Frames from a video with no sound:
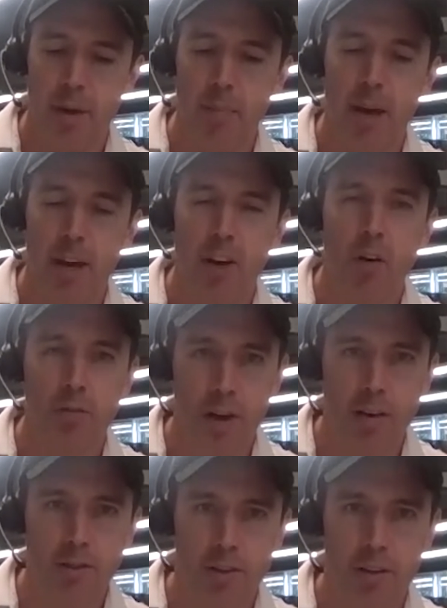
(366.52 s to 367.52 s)
Met my
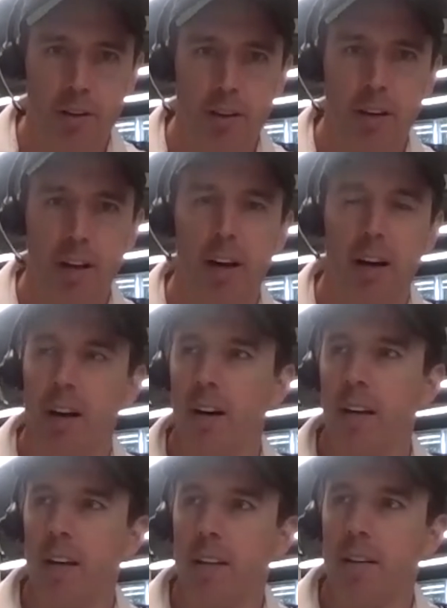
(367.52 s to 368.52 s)
co-founder
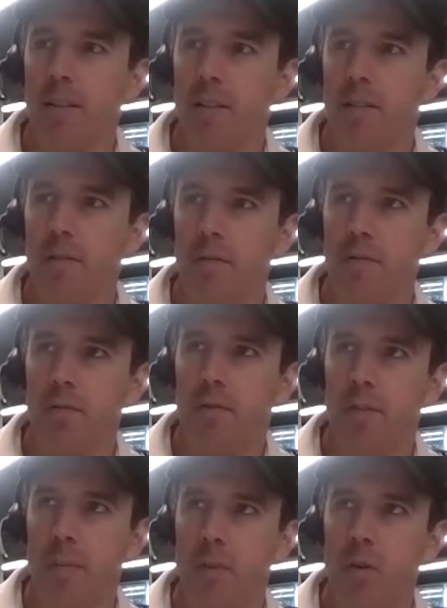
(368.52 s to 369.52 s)
in
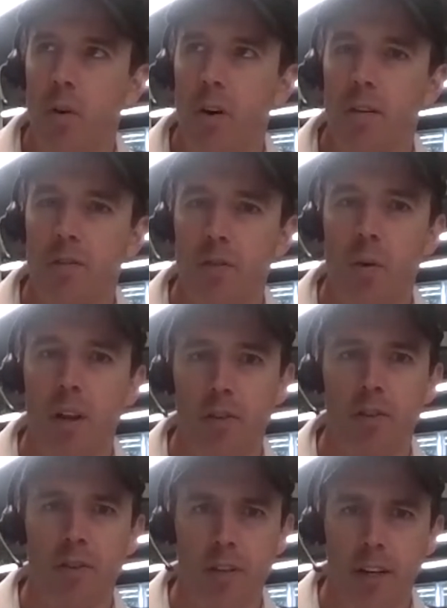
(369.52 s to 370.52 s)
February of
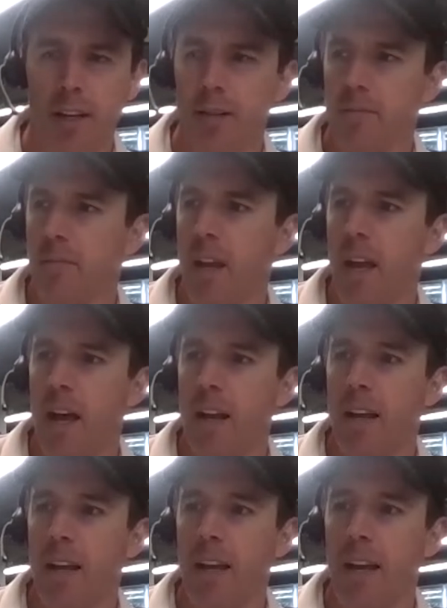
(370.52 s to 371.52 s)
2013,
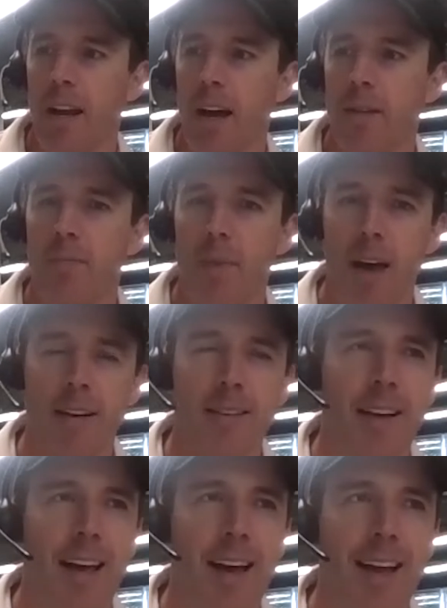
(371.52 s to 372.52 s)
and he and I
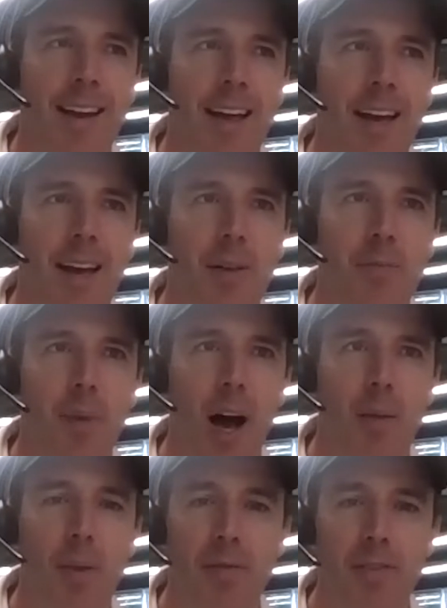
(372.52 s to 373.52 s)
met at a
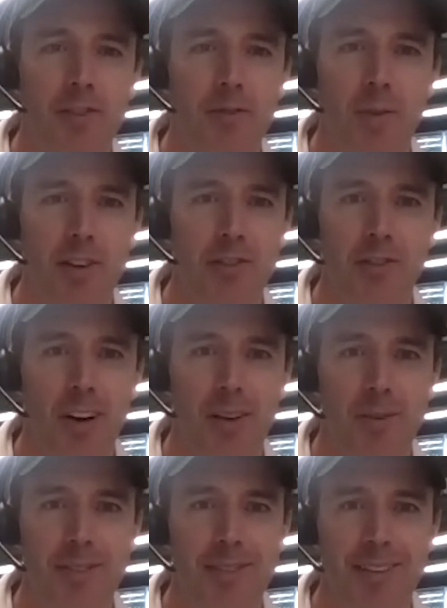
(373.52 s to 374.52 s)
Bob Evans
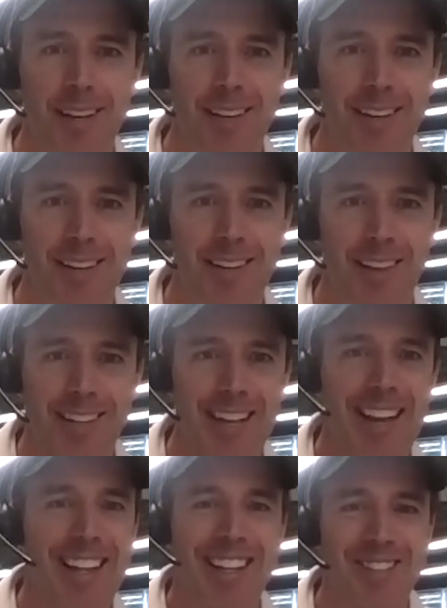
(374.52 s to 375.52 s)
restaurant, which is like a
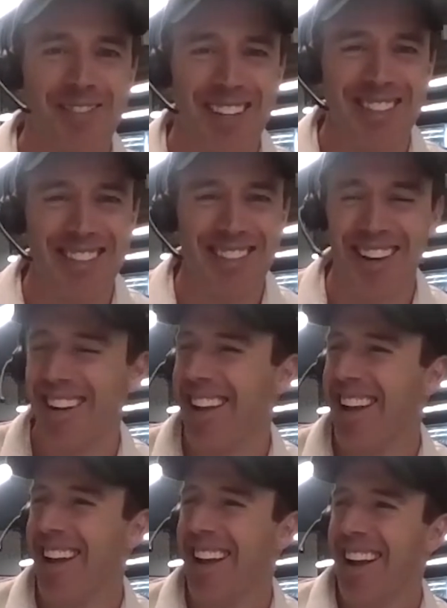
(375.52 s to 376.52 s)
Denny's basically,
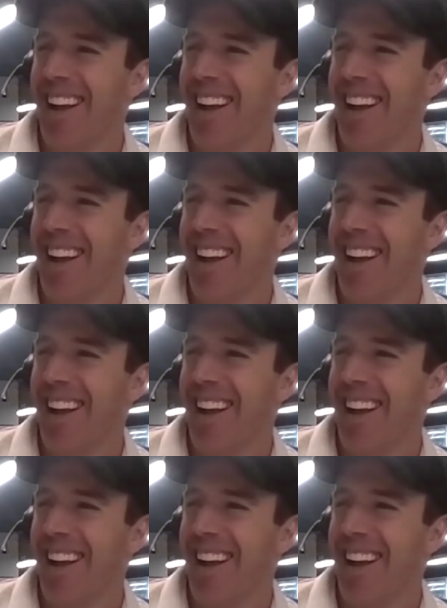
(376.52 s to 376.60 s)
right?